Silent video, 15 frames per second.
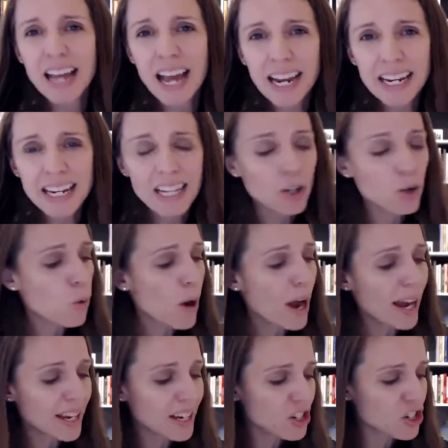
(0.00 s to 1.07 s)
tiny
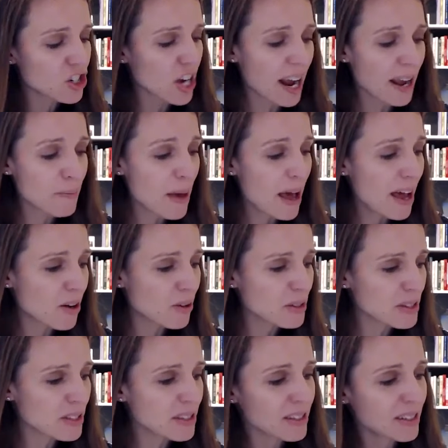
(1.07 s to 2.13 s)
quiet shy
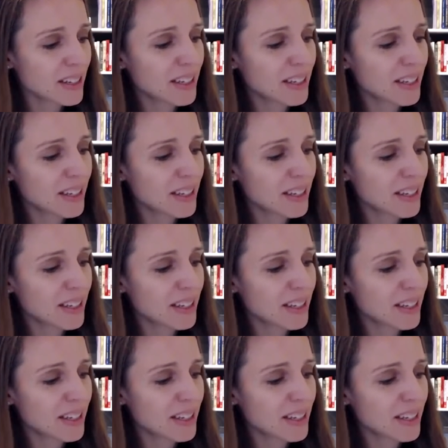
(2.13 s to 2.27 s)
mouse,